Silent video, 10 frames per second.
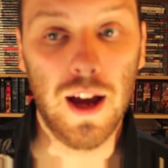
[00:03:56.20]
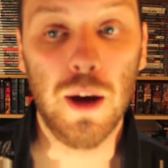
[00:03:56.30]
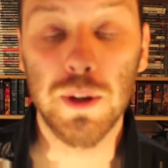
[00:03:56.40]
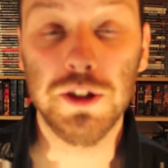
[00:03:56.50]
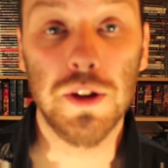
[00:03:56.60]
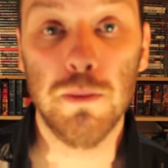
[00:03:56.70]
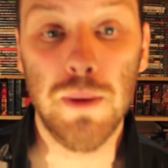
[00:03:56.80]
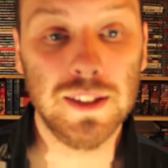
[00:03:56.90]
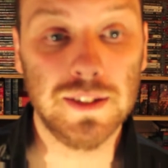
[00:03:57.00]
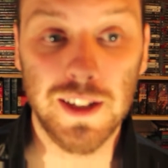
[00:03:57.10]
I wish you the
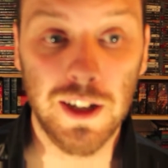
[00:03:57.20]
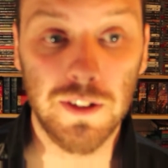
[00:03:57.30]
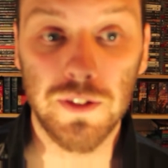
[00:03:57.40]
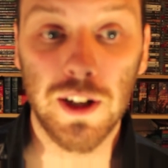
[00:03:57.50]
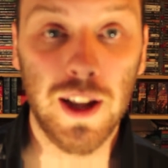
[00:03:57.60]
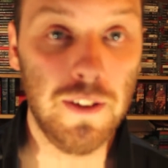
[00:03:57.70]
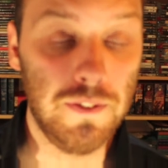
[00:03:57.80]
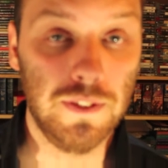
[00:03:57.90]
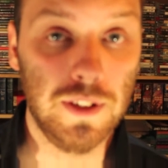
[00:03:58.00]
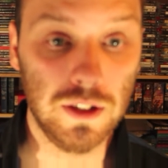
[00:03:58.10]
best year of your life
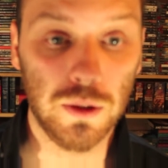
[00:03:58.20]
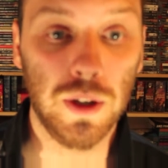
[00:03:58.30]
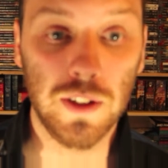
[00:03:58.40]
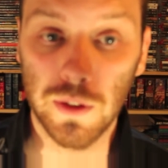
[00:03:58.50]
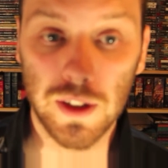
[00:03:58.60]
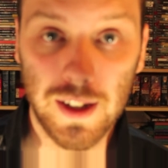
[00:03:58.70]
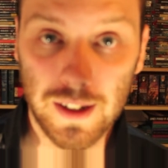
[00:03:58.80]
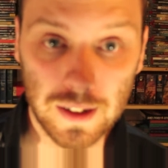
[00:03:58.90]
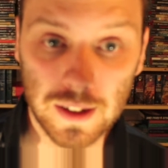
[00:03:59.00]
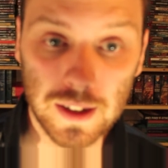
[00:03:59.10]
in 2014.
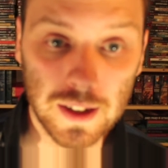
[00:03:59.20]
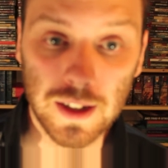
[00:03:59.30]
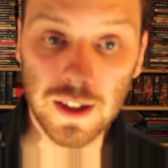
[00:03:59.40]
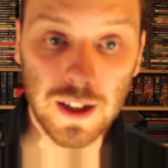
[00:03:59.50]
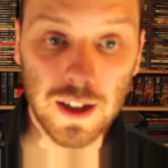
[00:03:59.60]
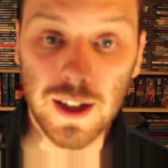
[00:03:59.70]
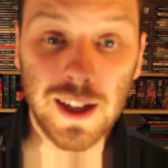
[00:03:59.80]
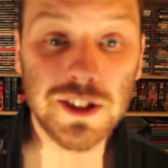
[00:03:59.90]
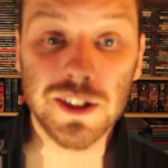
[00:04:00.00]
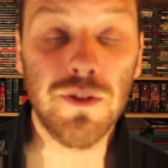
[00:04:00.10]

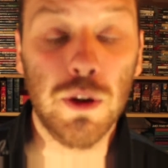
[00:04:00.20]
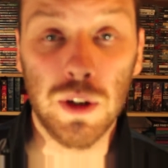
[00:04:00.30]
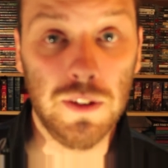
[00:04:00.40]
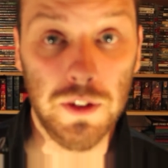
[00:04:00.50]
Each and every one